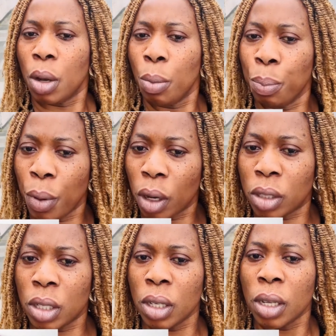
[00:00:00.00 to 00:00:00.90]

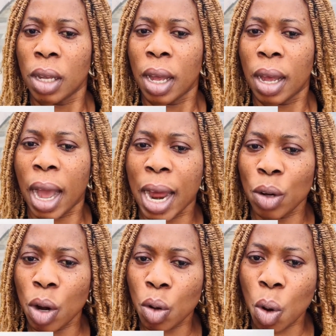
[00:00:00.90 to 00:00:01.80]
But I
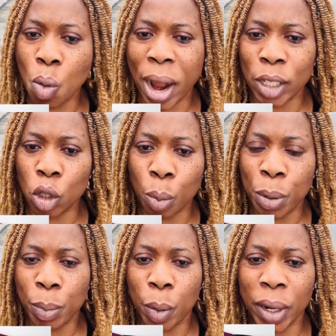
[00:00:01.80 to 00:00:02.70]
don't know why some
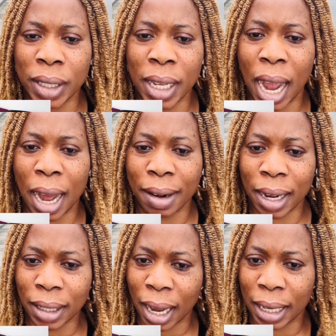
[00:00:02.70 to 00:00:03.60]
people, when they
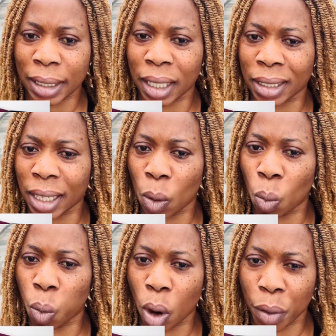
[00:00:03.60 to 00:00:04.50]
around her, they
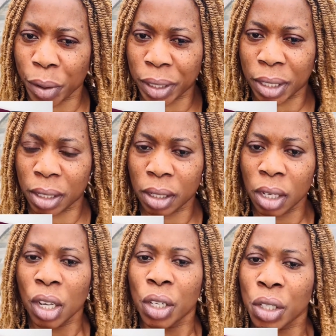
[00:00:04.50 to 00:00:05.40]
worried.
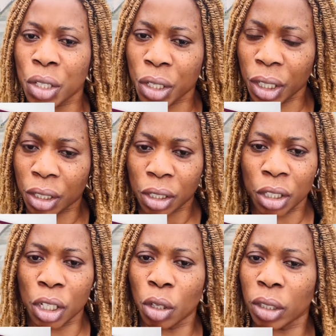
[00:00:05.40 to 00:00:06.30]
She
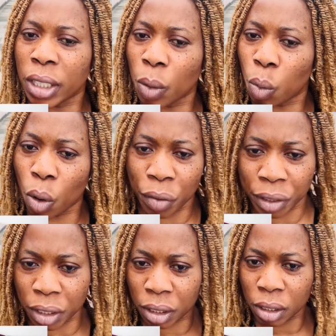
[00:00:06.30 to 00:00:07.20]
not they
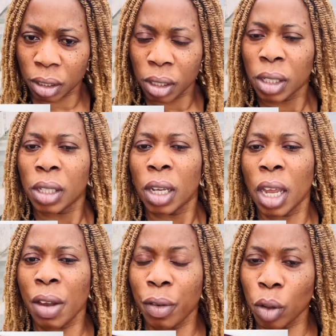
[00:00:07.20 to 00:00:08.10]
worried.
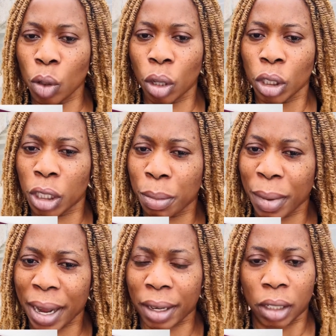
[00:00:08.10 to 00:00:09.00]
Even though she
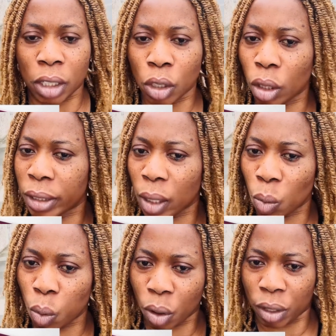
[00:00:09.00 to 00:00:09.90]
married, she not they
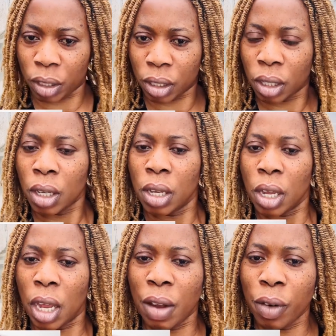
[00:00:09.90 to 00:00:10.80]
worried.
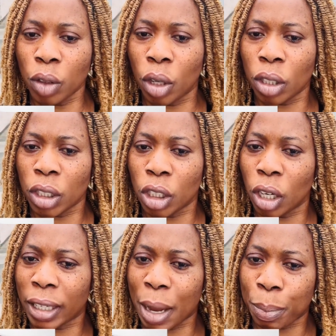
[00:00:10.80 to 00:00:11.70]
Even though she
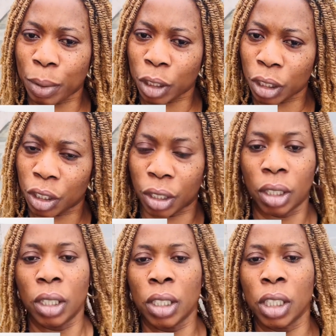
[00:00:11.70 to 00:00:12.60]
not get children,
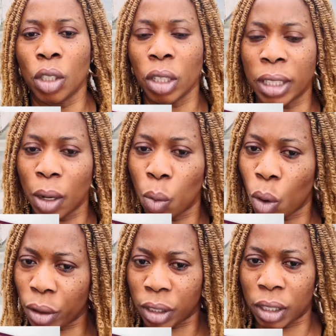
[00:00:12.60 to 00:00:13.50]
she not they
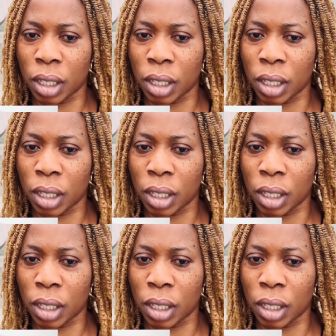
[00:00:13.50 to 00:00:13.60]
worried.